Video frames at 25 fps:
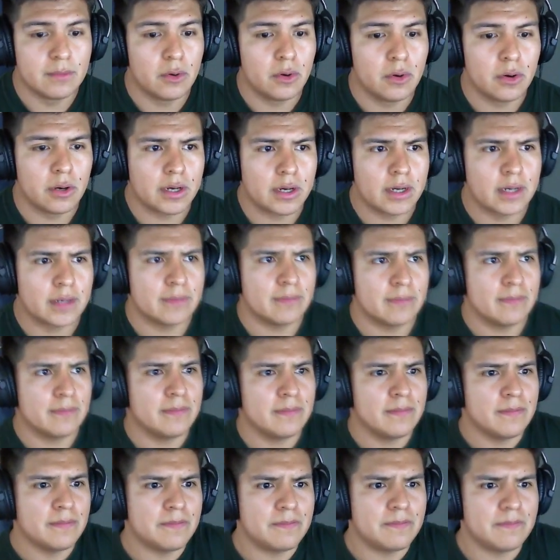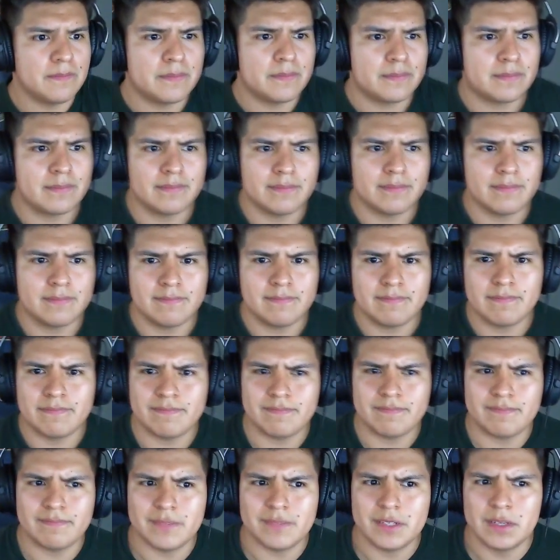more
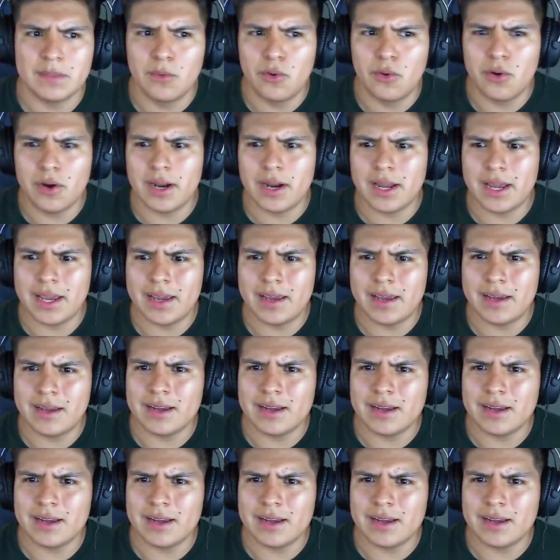some more like